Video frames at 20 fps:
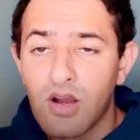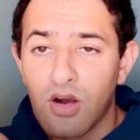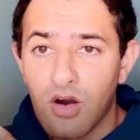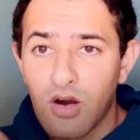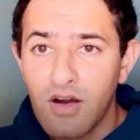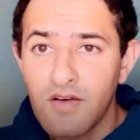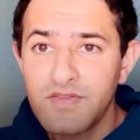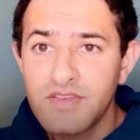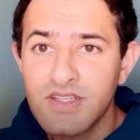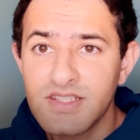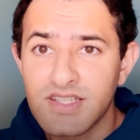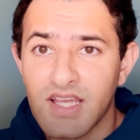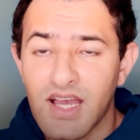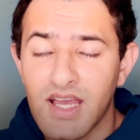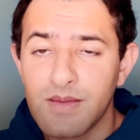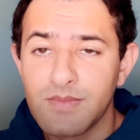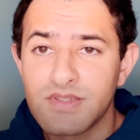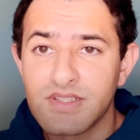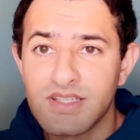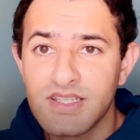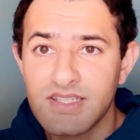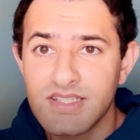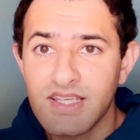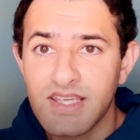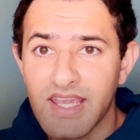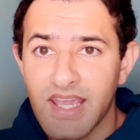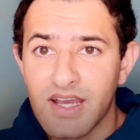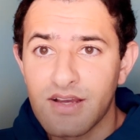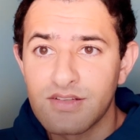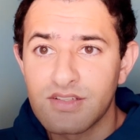Oftentimes, these
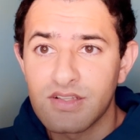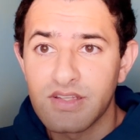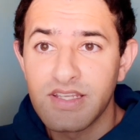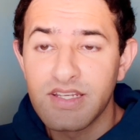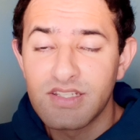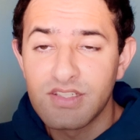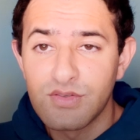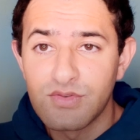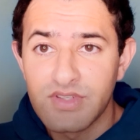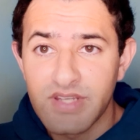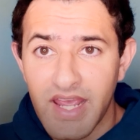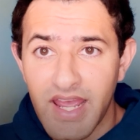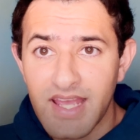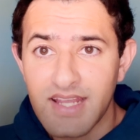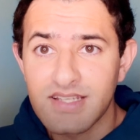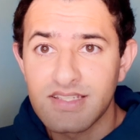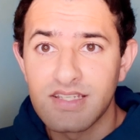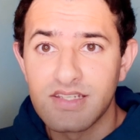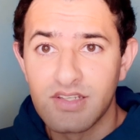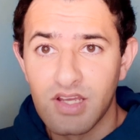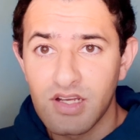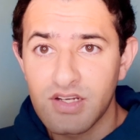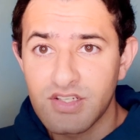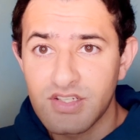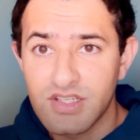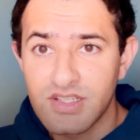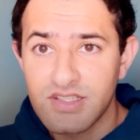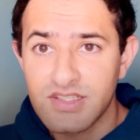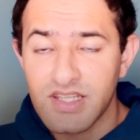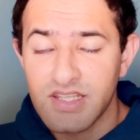accounts lead to tax
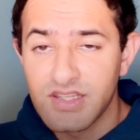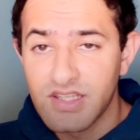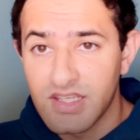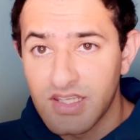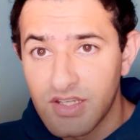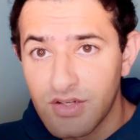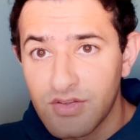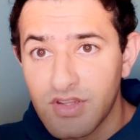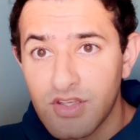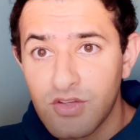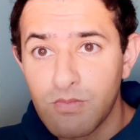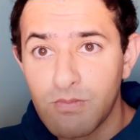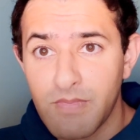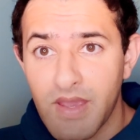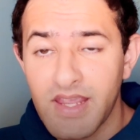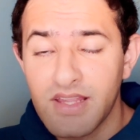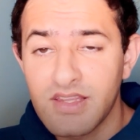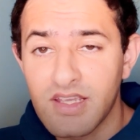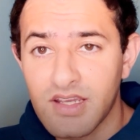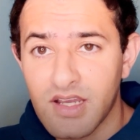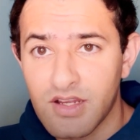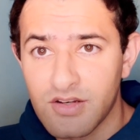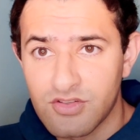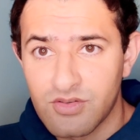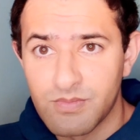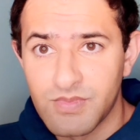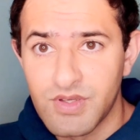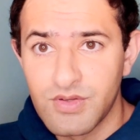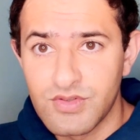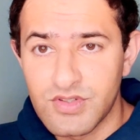deductions in the year that you make the
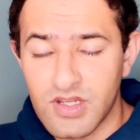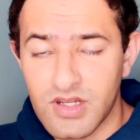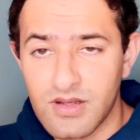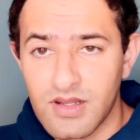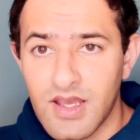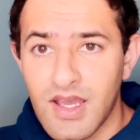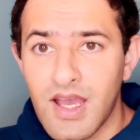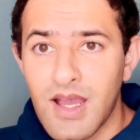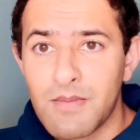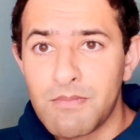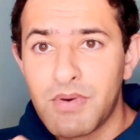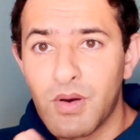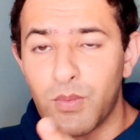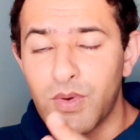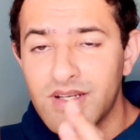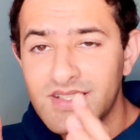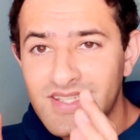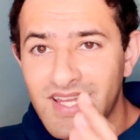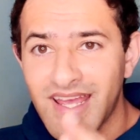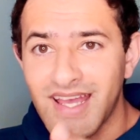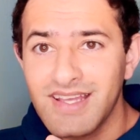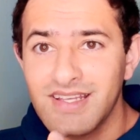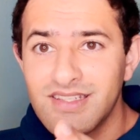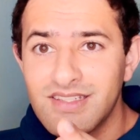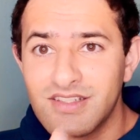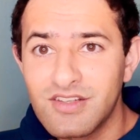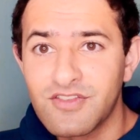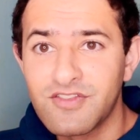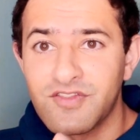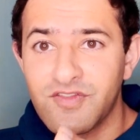contribution. But what
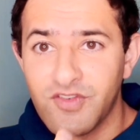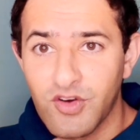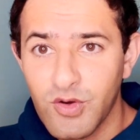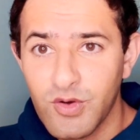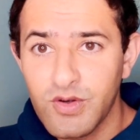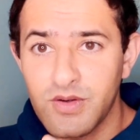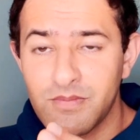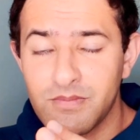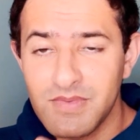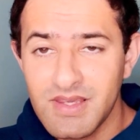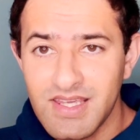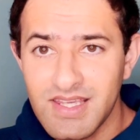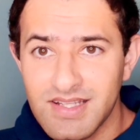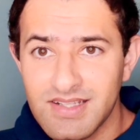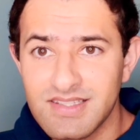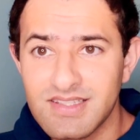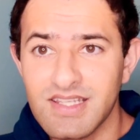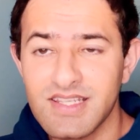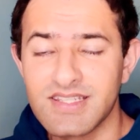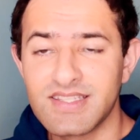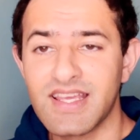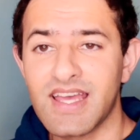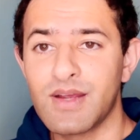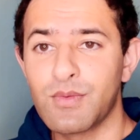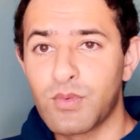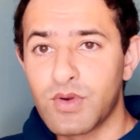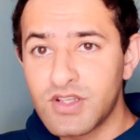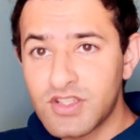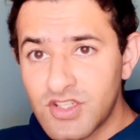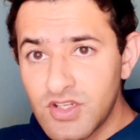tax-deferred means is that
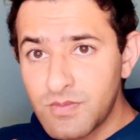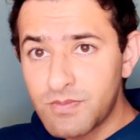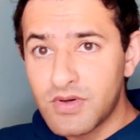once you